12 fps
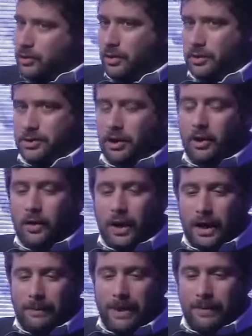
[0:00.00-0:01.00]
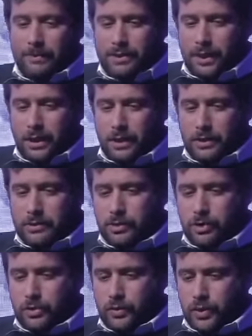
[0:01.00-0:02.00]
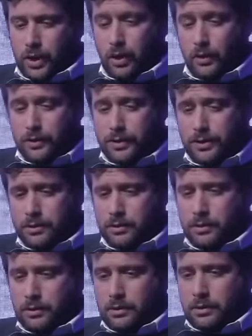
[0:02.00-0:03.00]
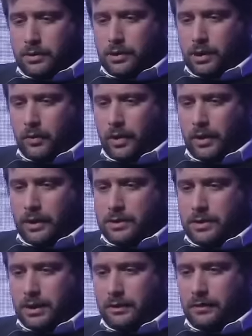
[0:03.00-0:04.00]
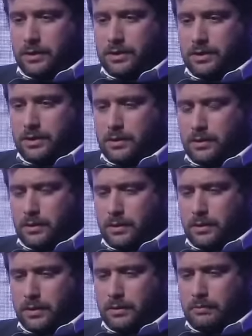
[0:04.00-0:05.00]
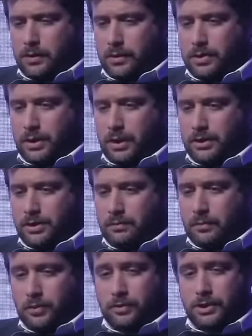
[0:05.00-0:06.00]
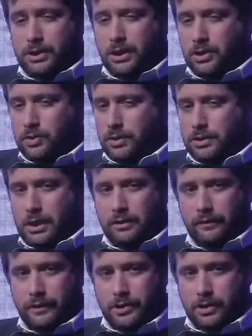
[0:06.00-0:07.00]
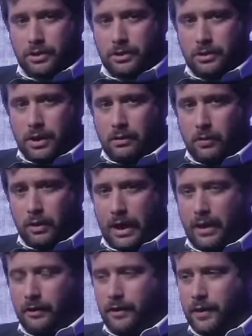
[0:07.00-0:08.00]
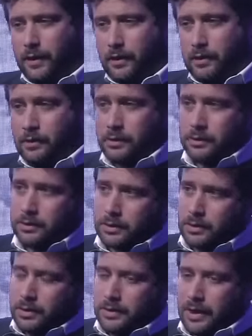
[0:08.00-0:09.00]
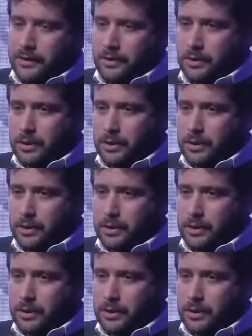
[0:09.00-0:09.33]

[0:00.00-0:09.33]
Sure. So um, Amazon Studios, you know, we like to think of it as the most customer-centric television network out there that there